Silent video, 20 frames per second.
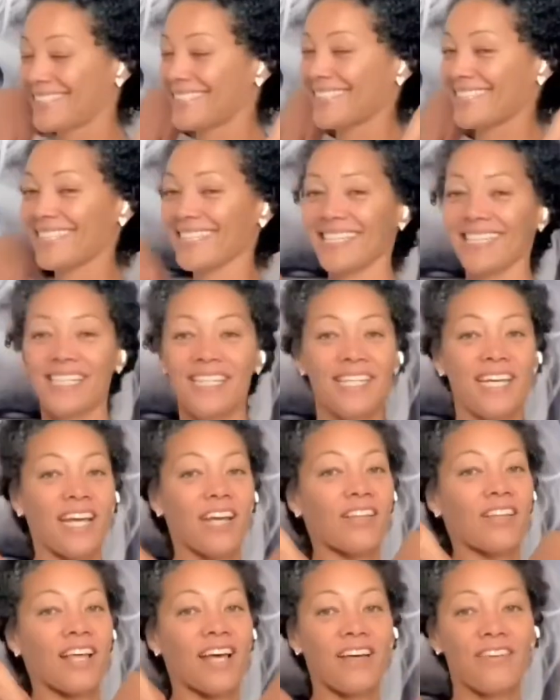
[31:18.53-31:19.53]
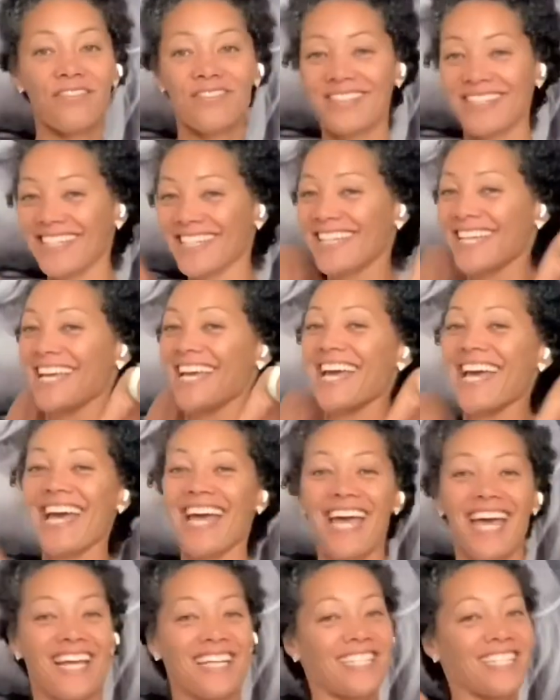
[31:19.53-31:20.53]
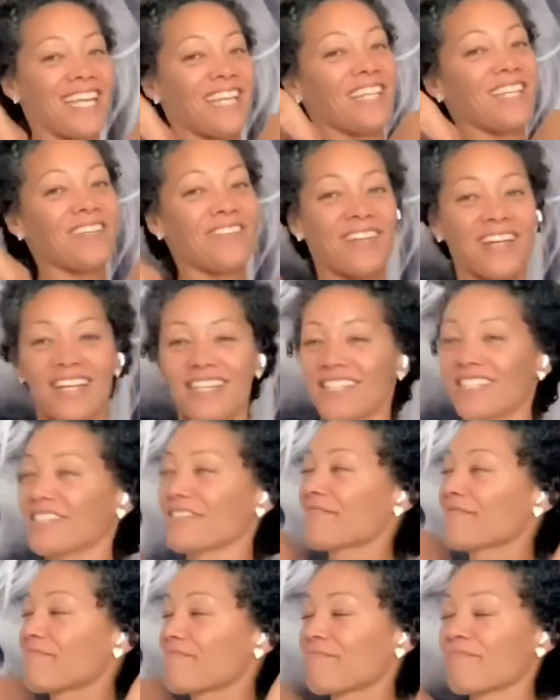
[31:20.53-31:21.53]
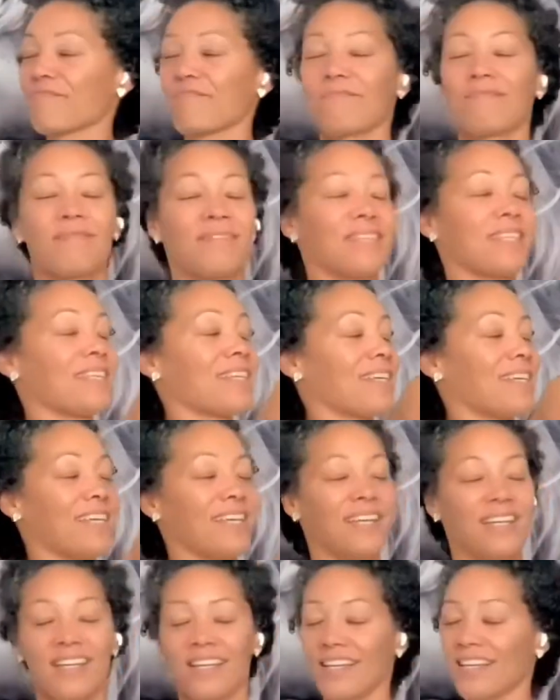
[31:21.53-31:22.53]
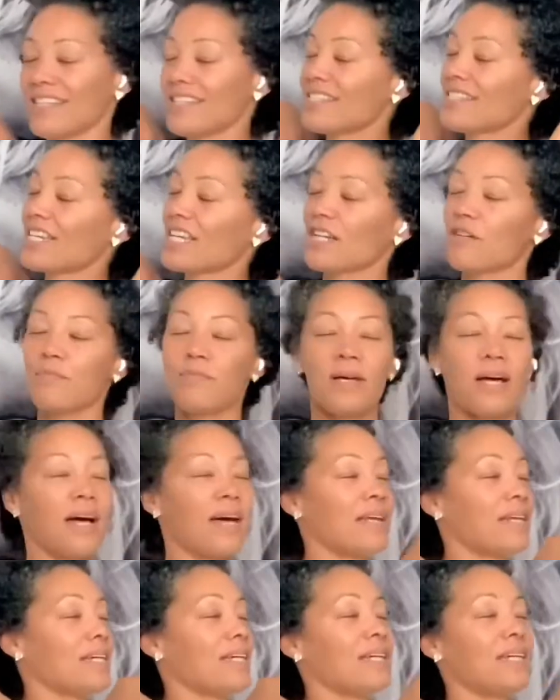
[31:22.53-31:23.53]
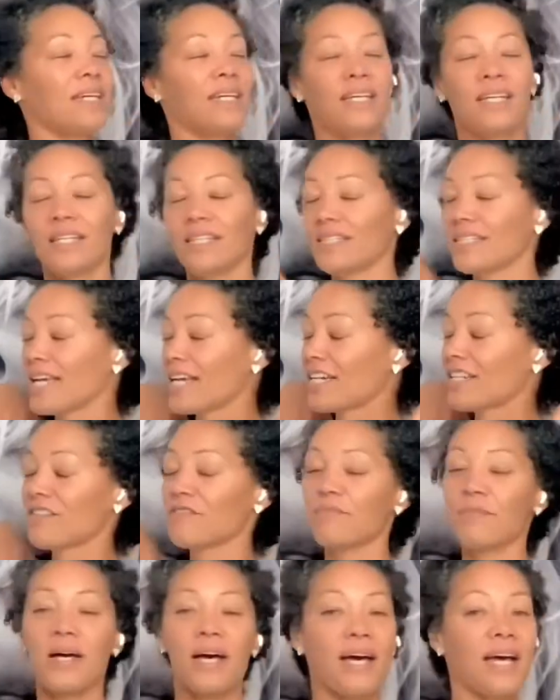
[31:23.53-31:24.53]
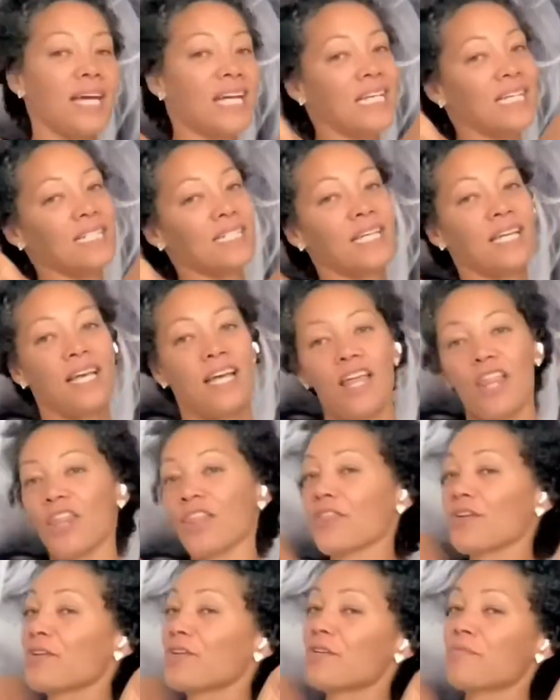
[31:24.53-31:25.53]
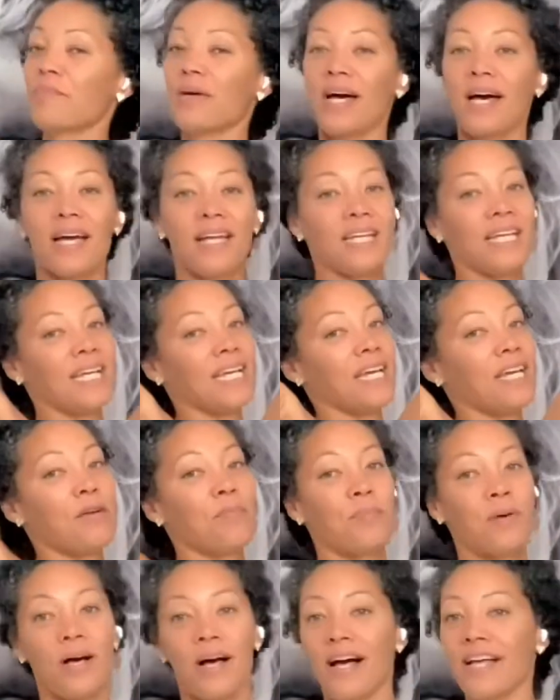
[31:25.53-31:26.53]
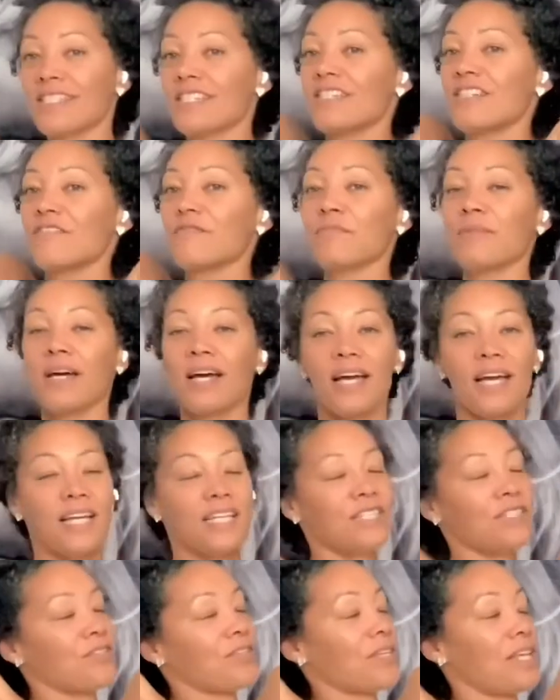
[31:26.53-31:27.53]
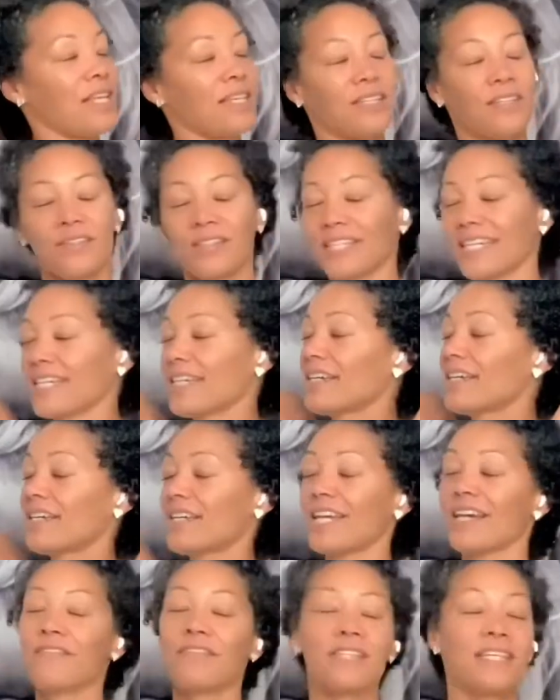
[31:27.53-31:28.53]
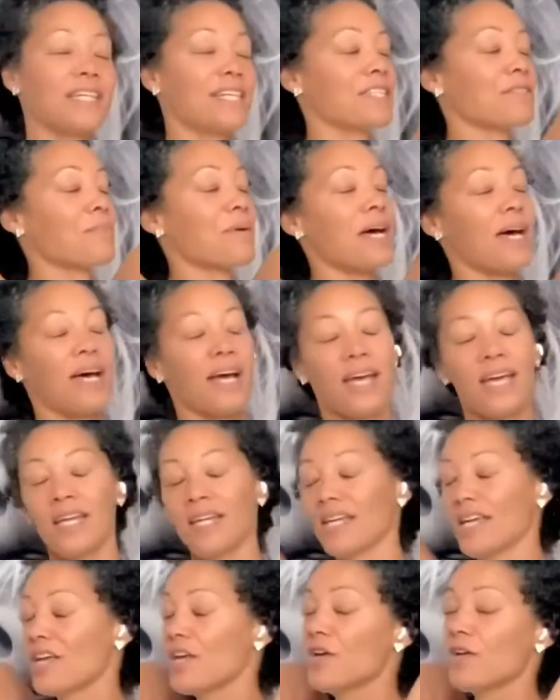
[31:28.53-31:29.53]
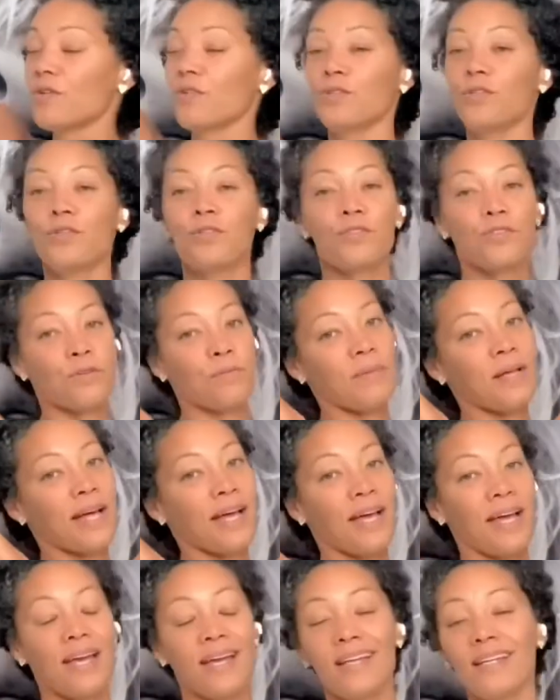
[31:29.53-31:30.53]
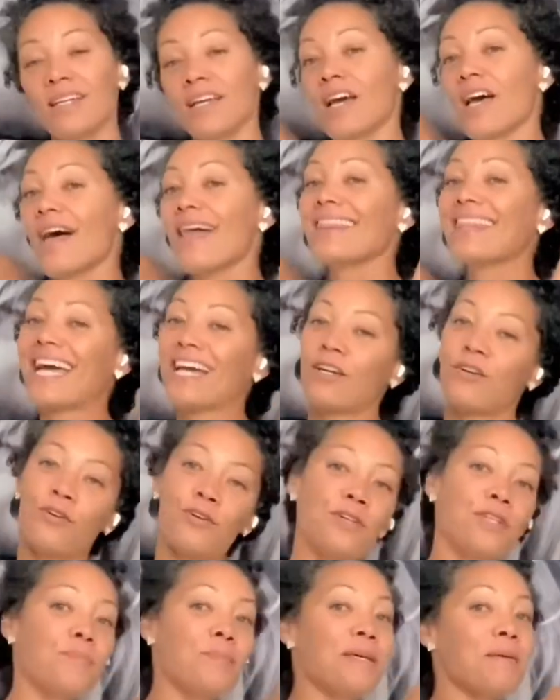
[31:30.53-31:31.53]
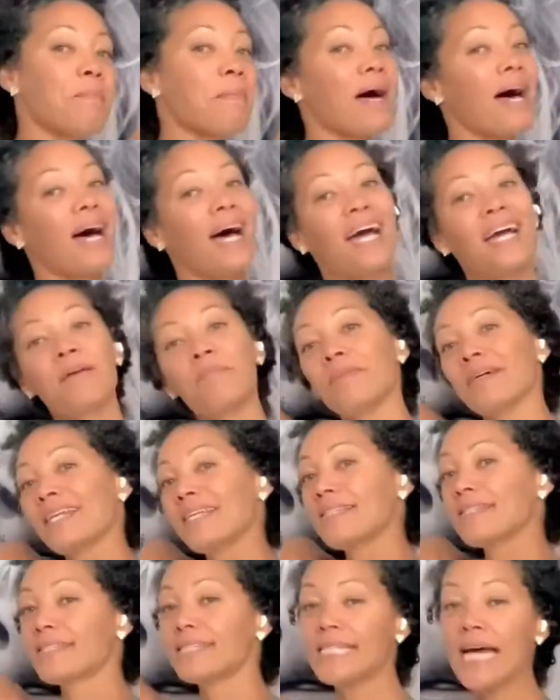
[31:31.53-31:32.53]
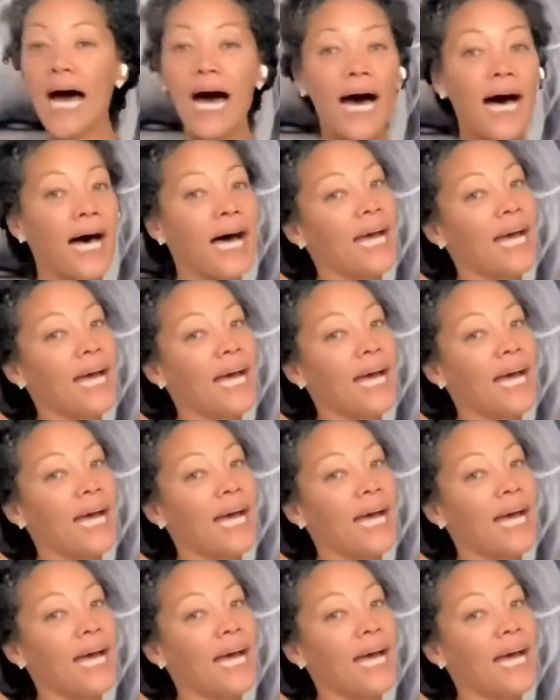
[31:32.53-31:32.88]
Inhale left, exhaling right. Second body, negative mind. Third body, positive mind. You're that little kid, everything's mine. Neutral mind, that could be mine, but it's not.